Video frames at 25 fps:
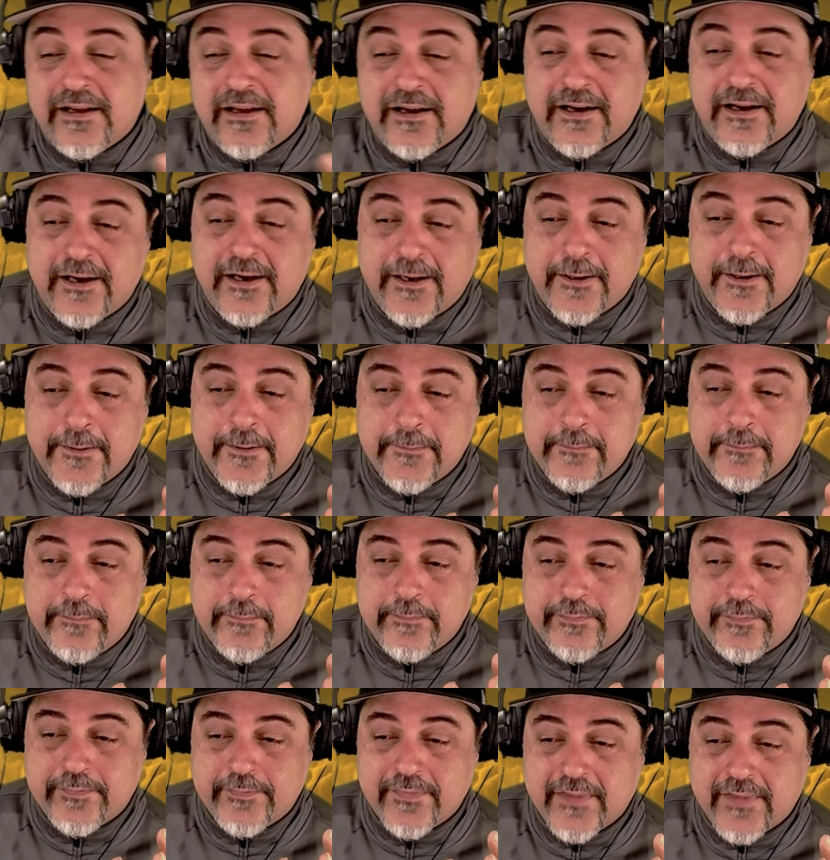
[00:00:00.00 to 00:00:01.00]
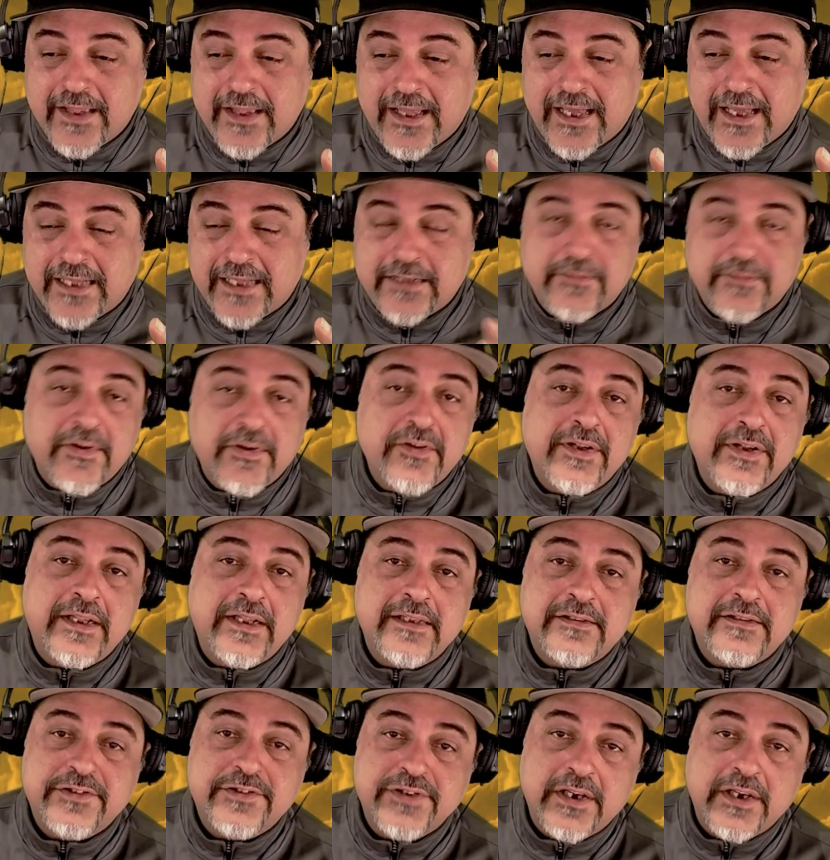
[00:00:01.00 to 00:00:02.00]
um, at the very
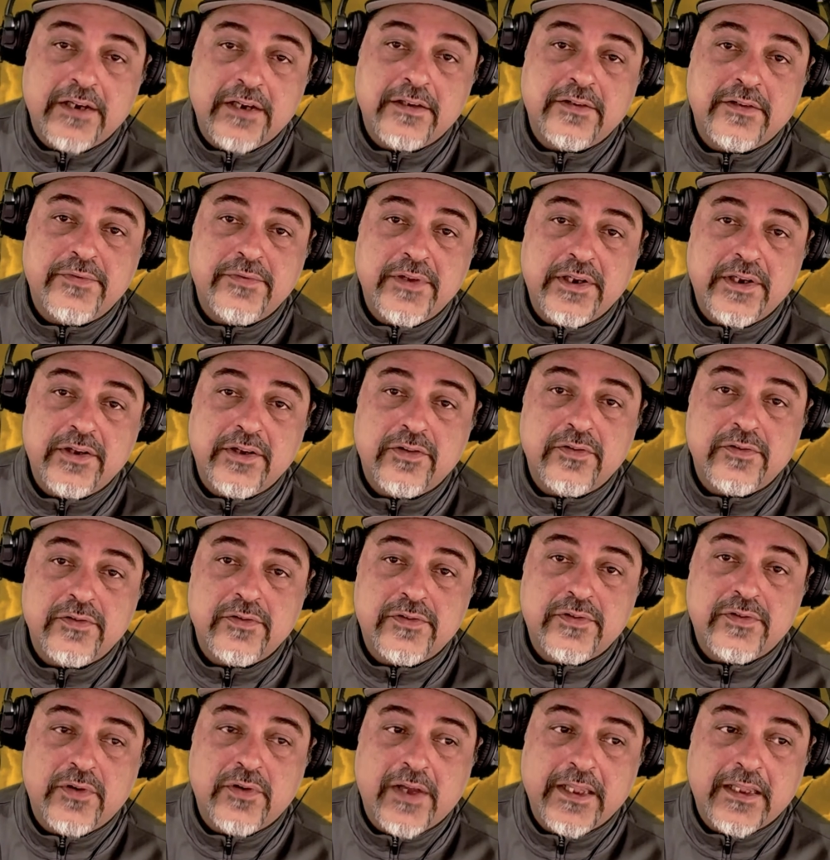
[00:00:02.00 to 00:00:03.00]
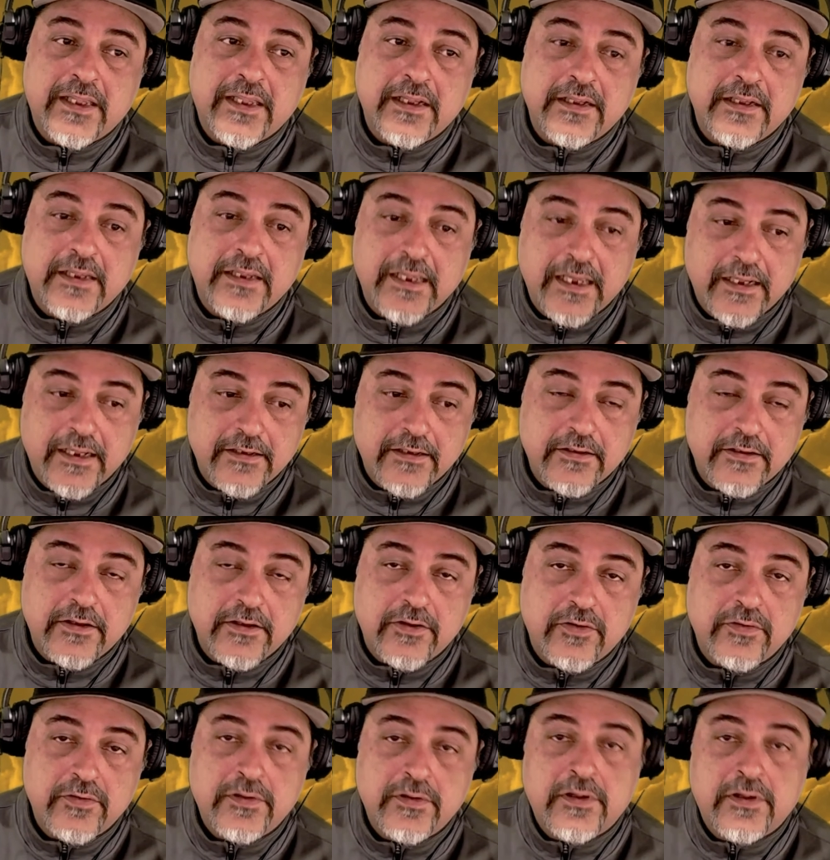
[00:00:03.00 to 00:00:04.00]
least share the video so I can get, you
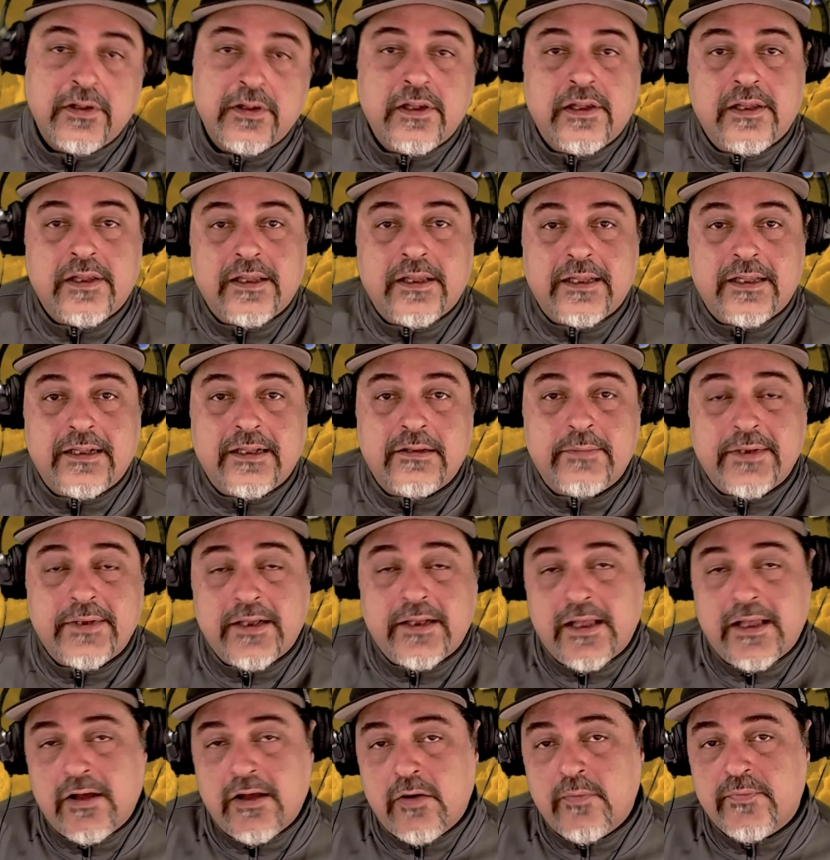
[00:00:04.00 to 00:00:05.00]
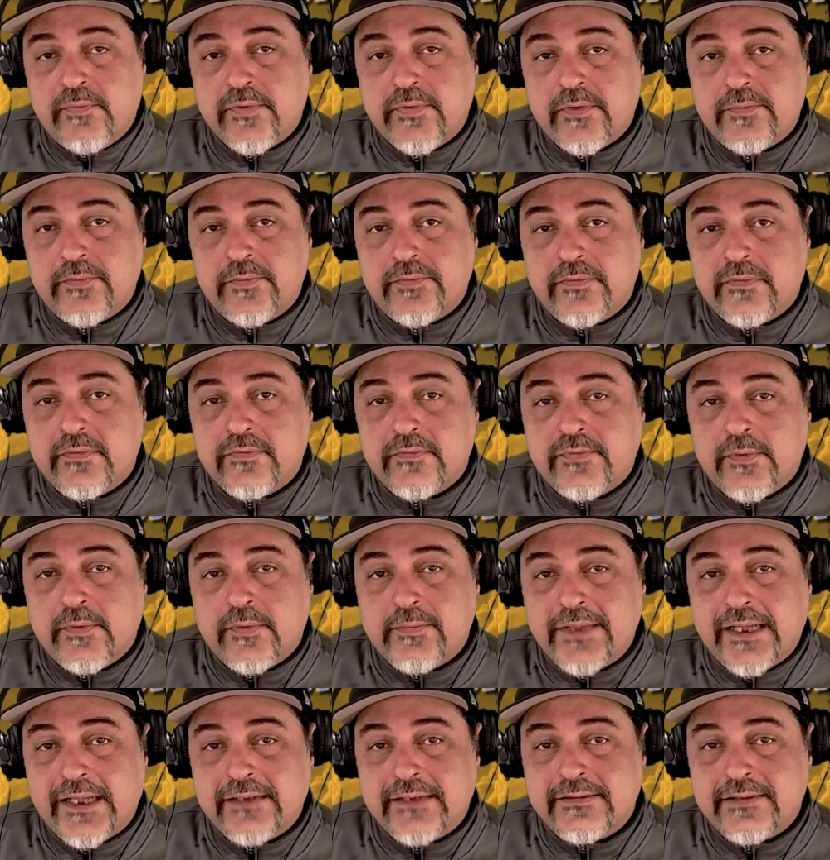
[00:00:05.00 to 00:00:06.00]
know, a little bit of help from from
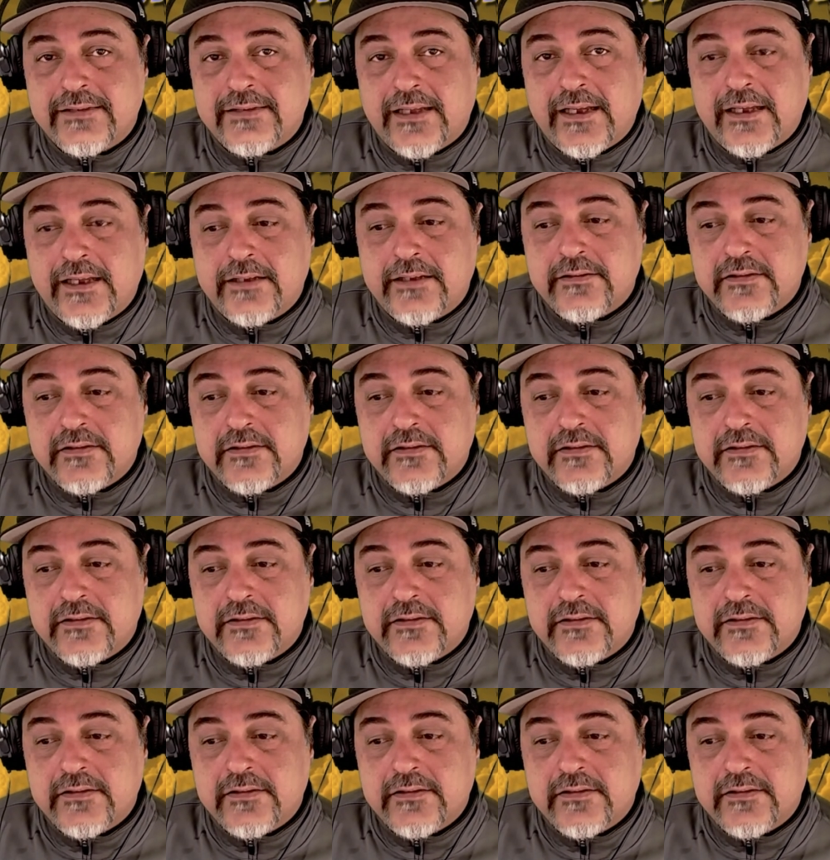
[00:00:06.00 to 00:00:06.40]
that side.